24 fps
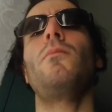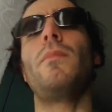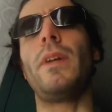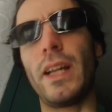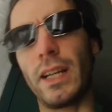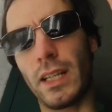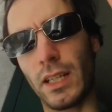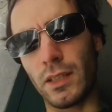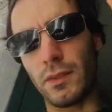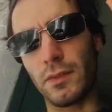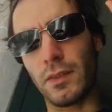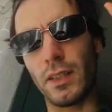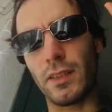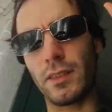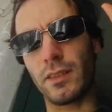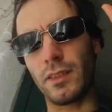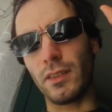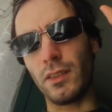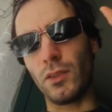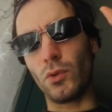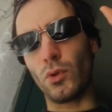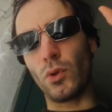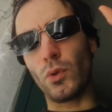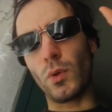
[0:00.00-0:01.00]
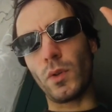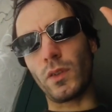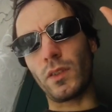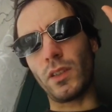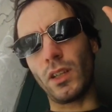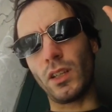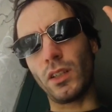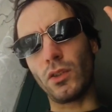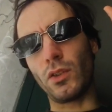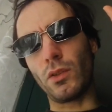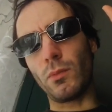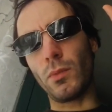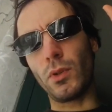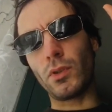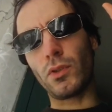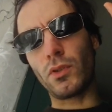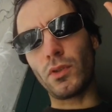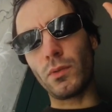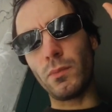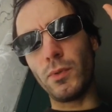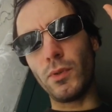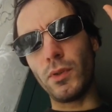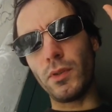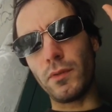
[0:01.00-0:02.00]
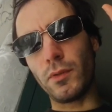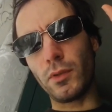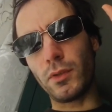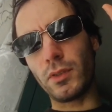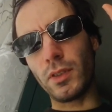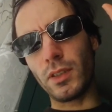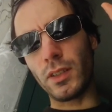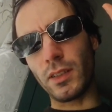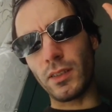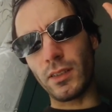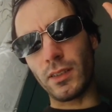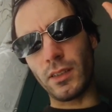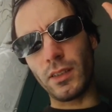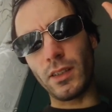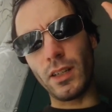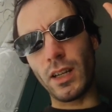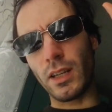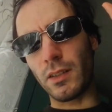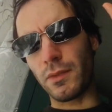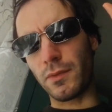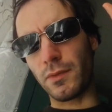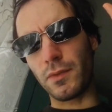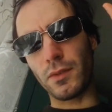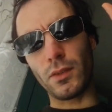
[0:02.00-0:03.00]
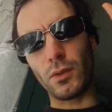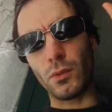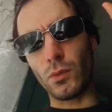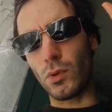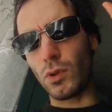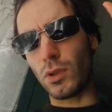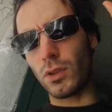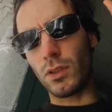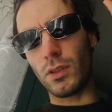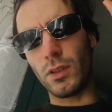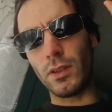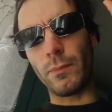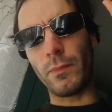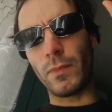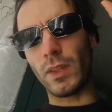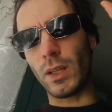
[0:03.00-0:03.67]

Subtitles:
breakfast is always one of the most beautiful things in the life and the world,